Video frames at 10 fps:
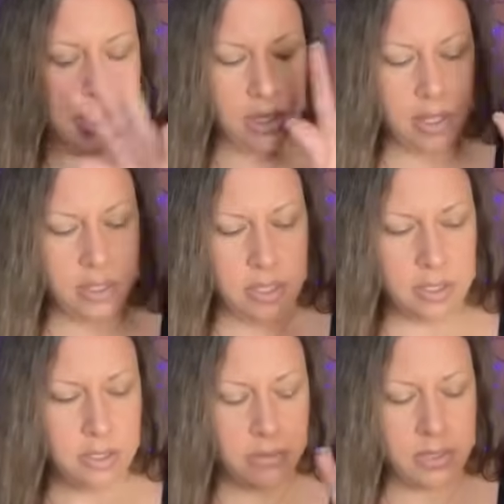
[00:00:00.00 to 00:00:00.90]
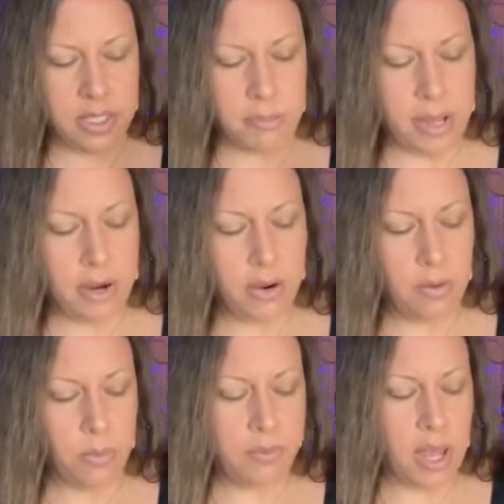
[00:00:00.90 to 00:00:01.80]
It doesn't
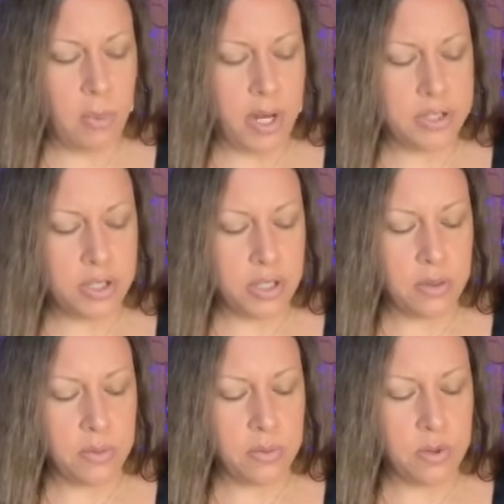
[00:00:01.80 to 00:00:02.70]
matter. We've got watching you.